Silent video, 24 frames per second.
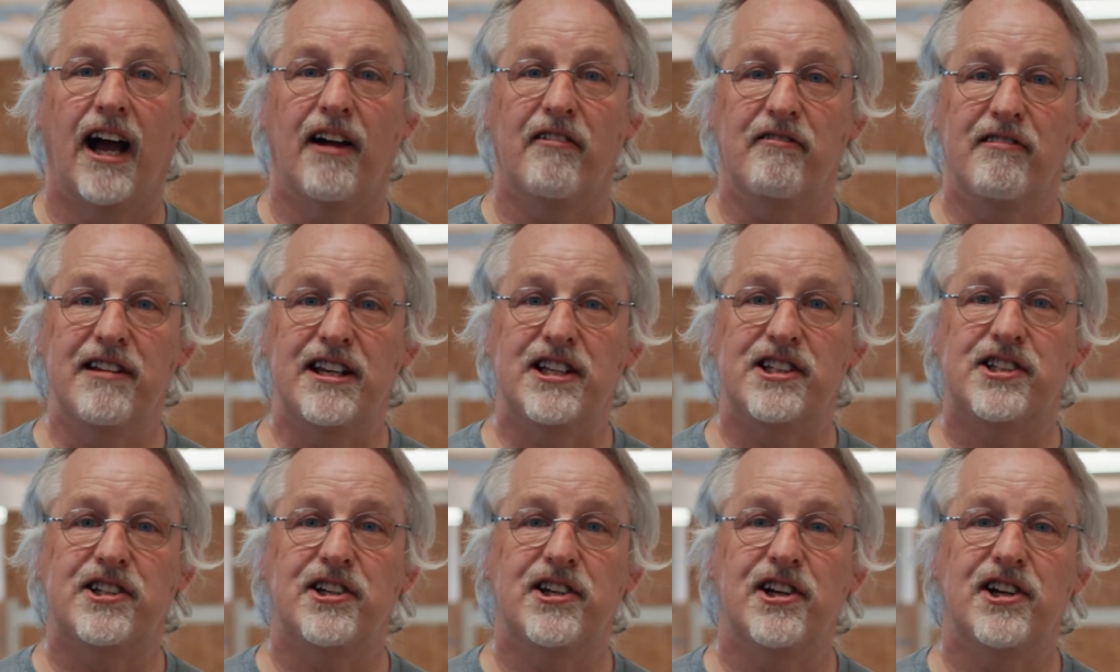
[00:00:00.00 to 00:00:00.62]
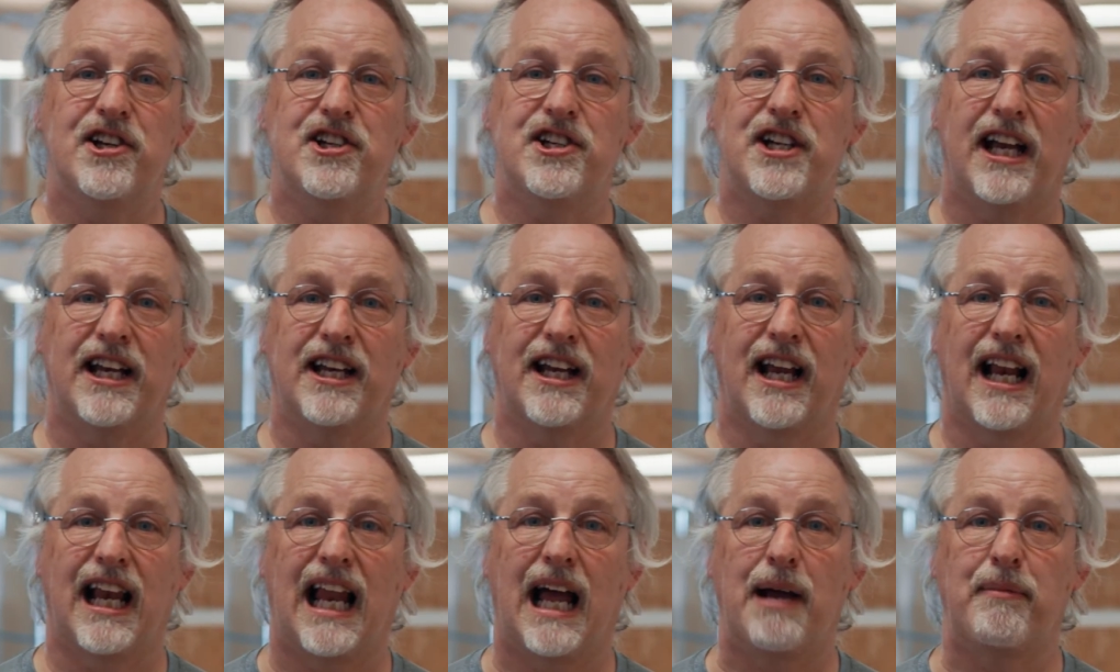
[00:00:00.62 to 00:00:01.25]
research
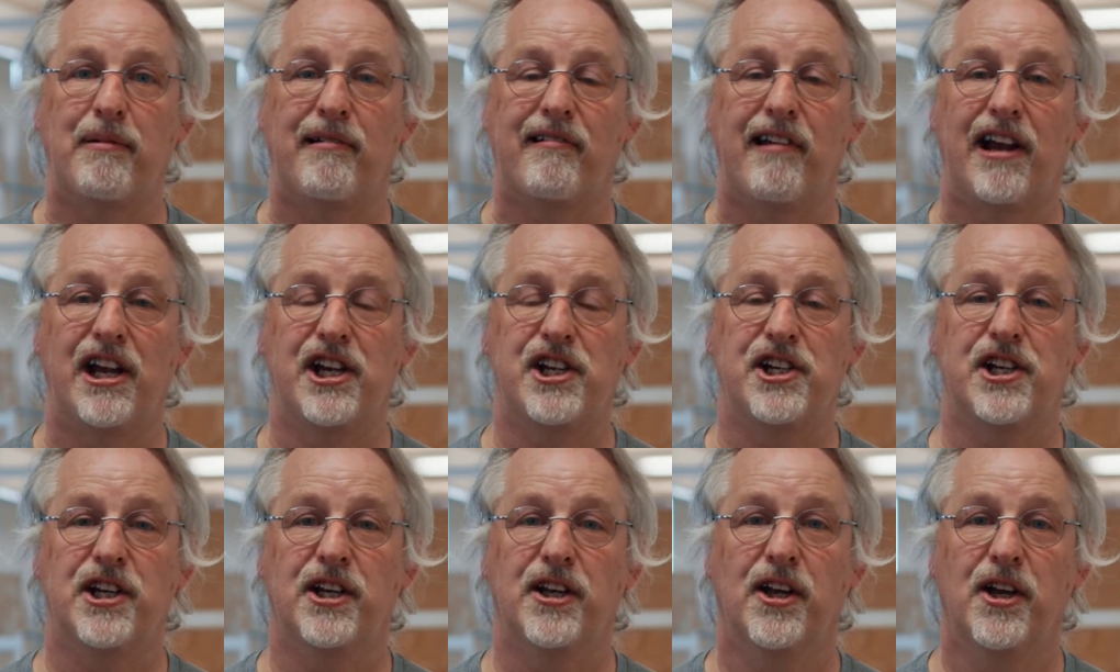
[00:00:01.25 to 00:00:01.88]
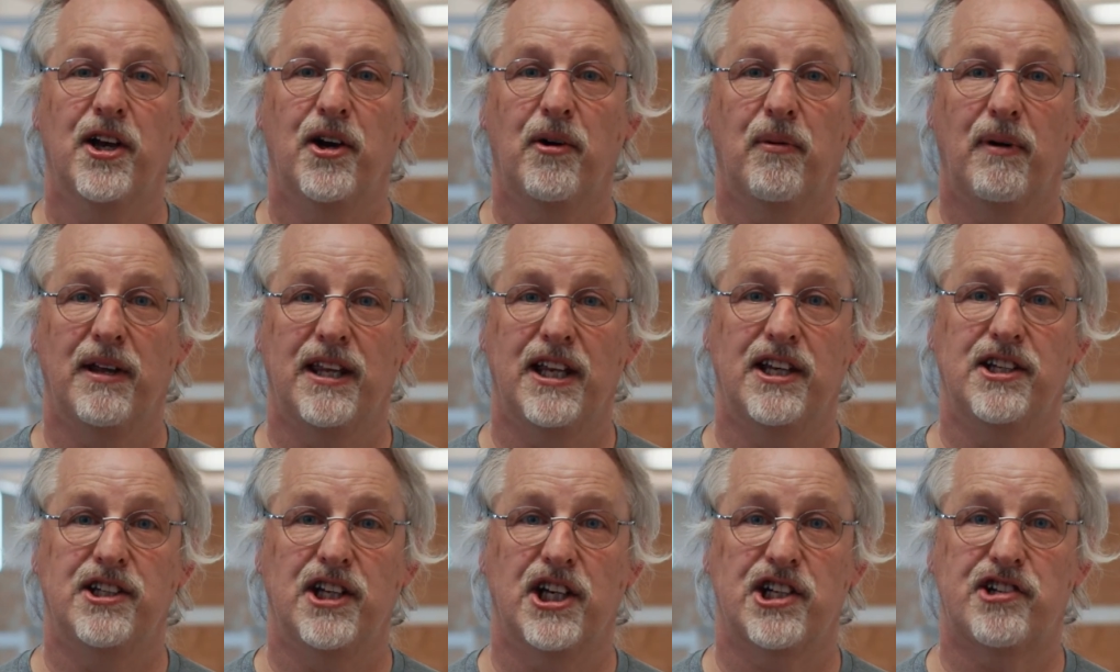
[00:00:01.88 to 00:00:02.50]
and collaboration with
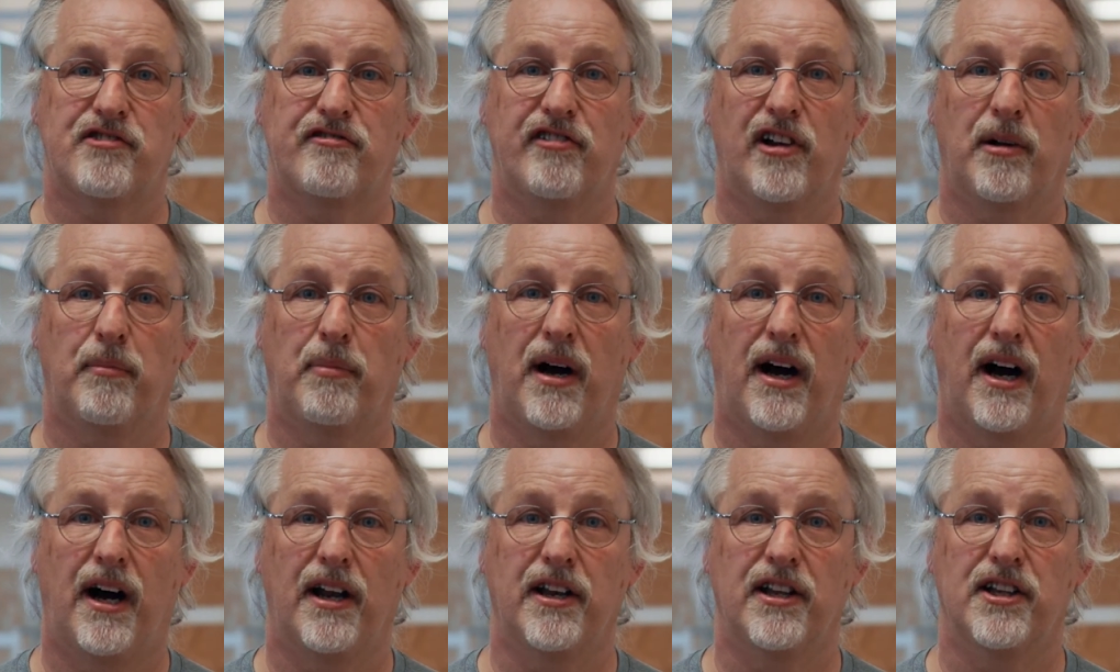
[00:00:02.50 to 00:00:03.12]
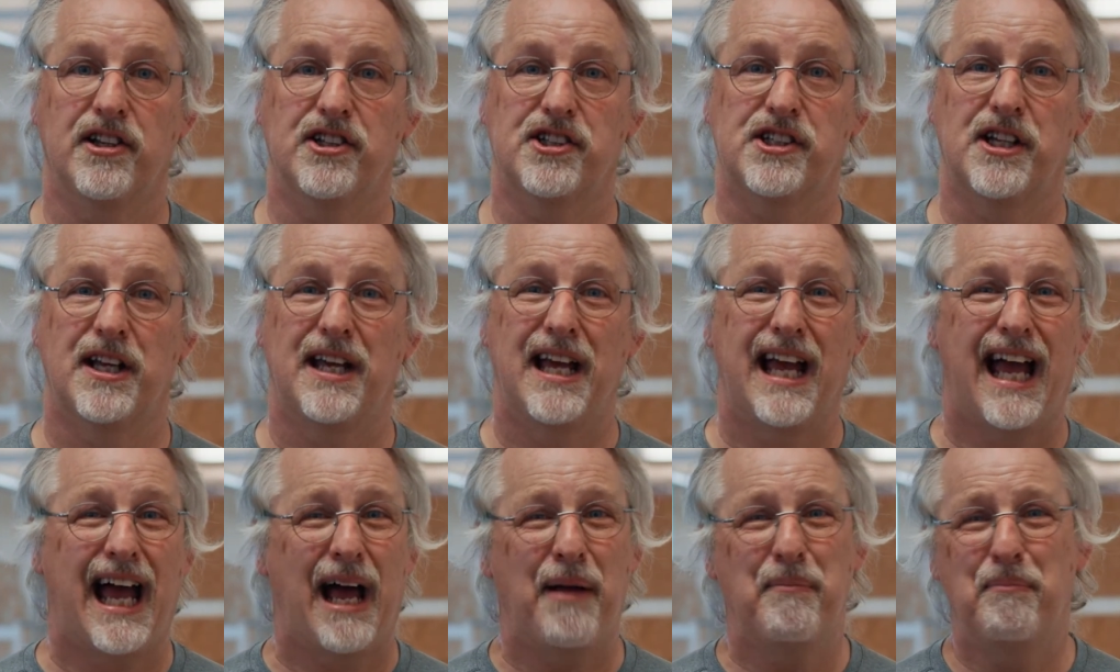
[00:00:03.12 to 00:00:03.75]
industrial partners,
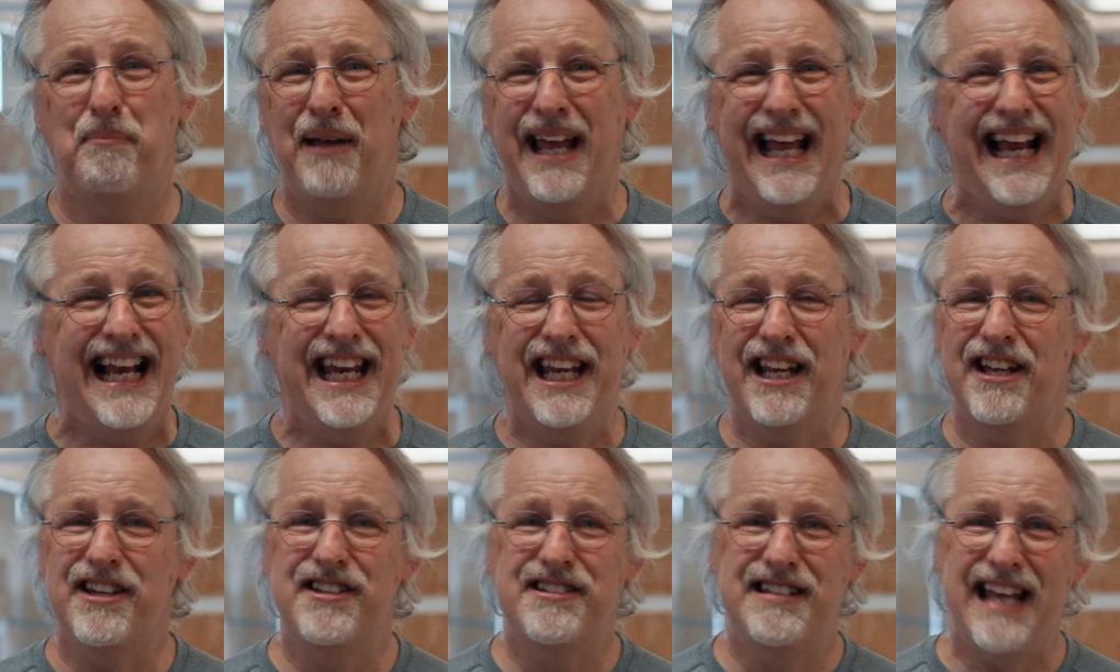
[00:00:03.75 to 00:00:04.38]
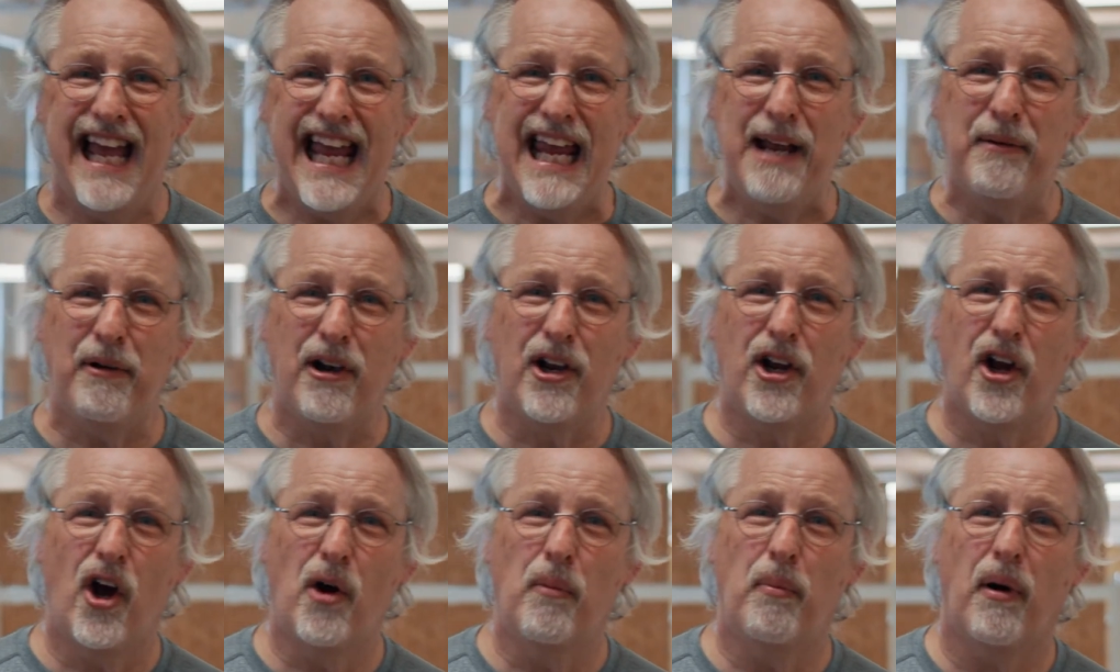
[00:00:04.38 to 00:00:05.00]
and barely a day will
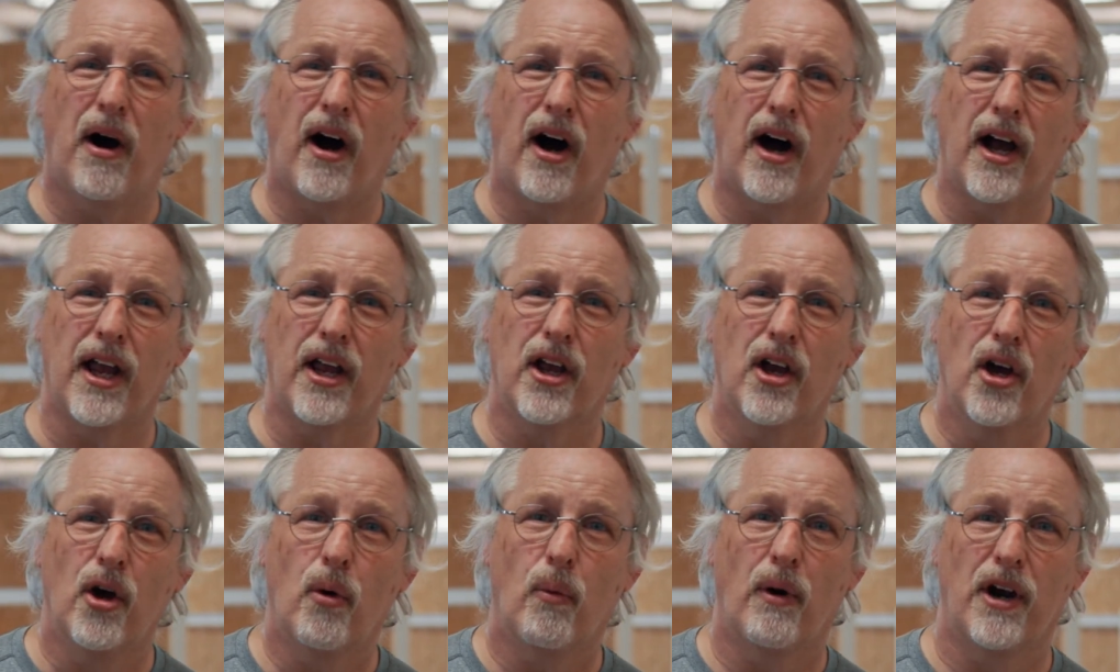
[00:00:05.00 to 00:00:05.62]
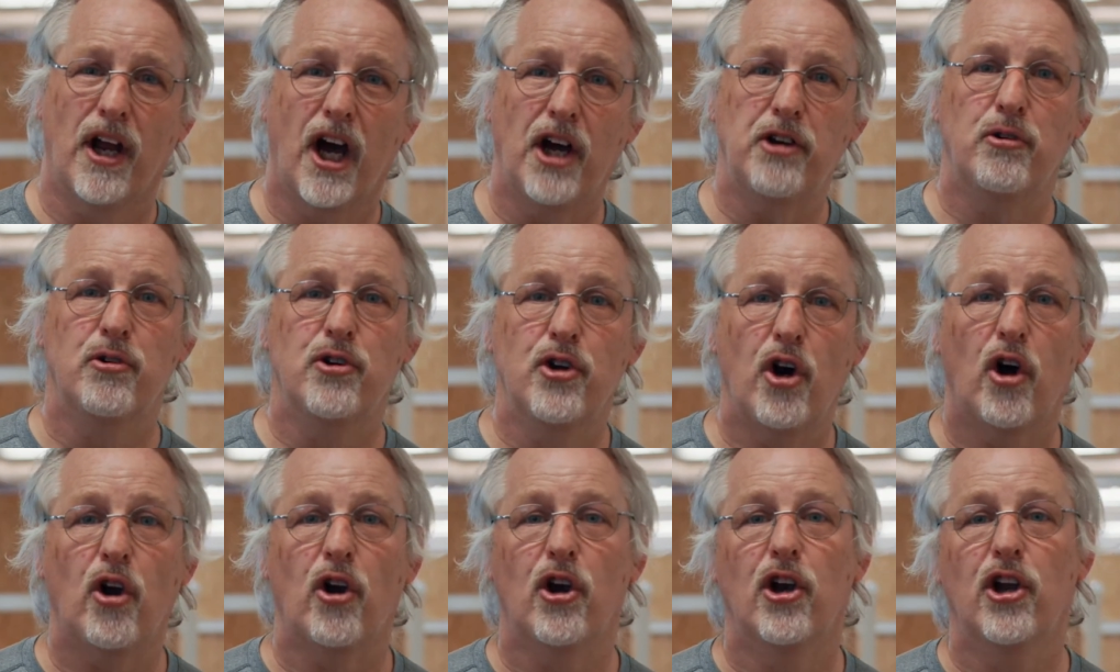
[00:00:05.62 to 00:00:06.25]
go by when I do
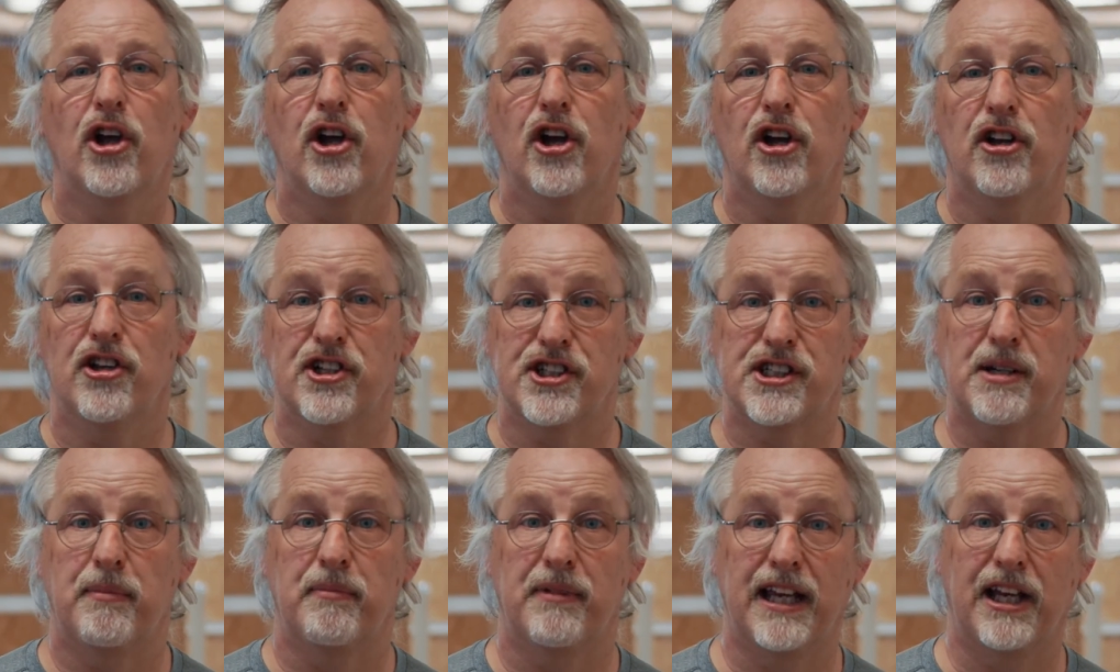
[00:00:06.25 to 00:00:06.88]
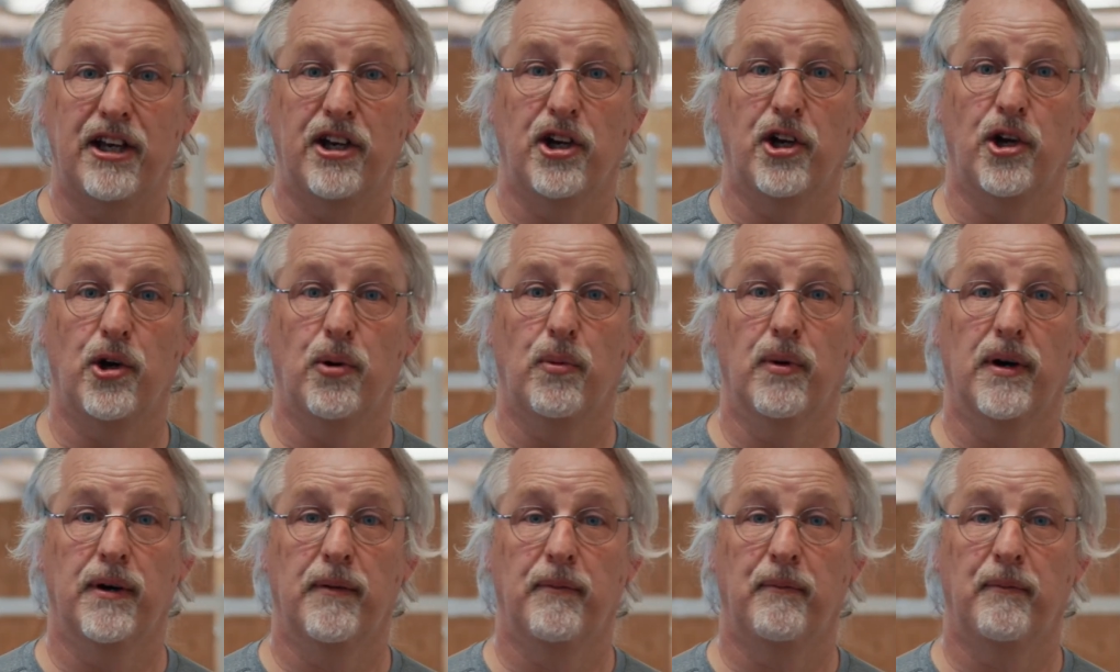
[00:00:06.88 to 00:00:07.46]
not learn something new.